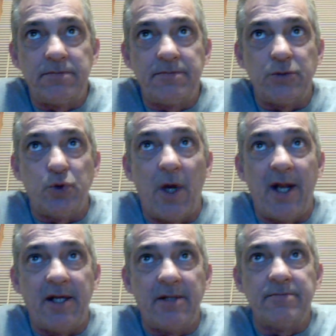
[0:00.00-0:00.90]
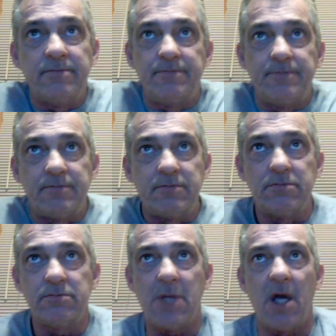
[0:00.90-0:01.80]
dwelling
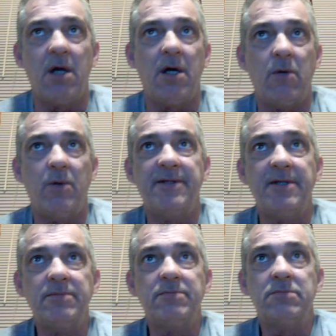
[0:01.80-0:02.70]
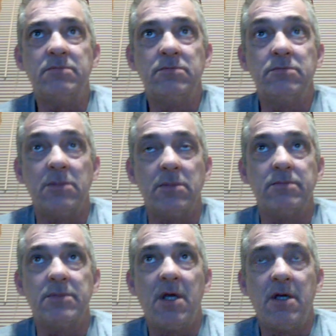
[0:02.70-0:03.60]
with it.
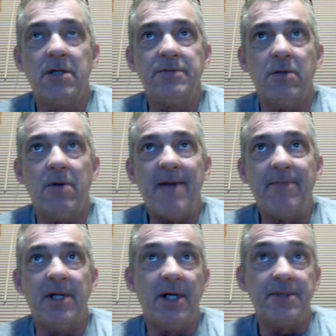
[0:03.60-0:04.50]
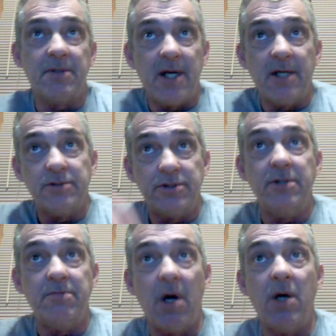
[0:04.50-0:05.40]
If you wrap enough around two
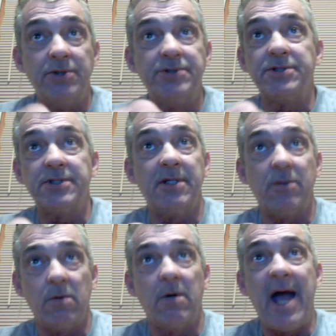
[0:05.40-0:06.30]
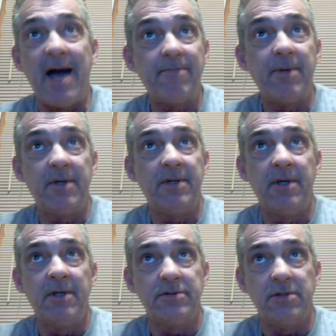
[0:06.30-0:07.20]
posts and wrap
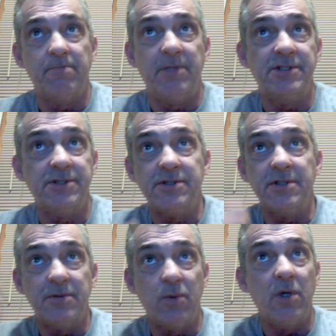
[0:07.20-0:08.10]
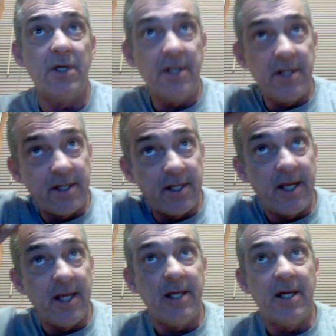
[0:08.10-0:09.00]
the pieces of wood in
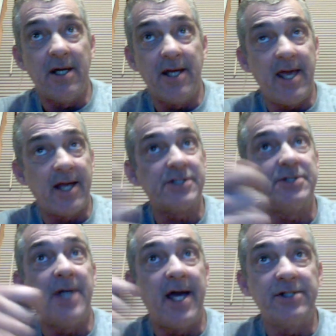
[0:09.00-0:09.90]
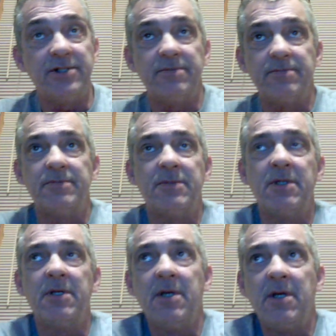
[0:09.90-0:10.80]
a X fashion,
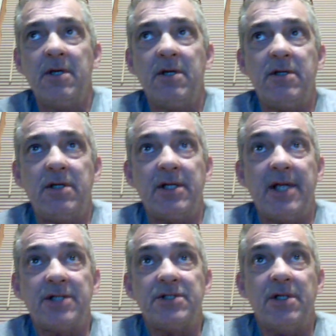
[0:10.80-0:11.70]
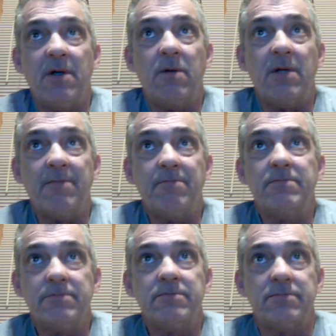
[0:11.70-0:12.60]
it can actually hold up
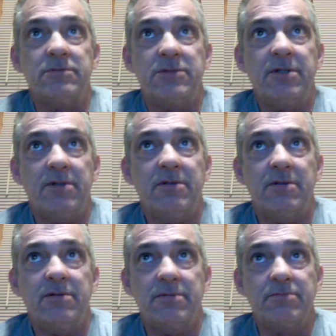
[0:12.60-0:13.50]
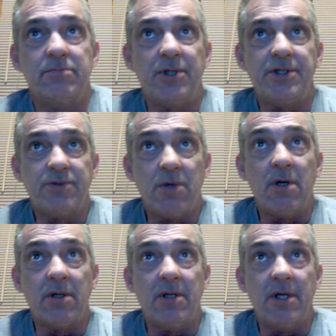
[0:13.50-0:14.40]
to pretty
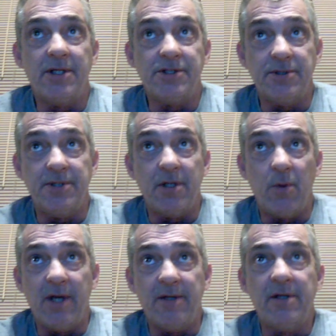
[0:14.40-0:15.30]
strong severe weather.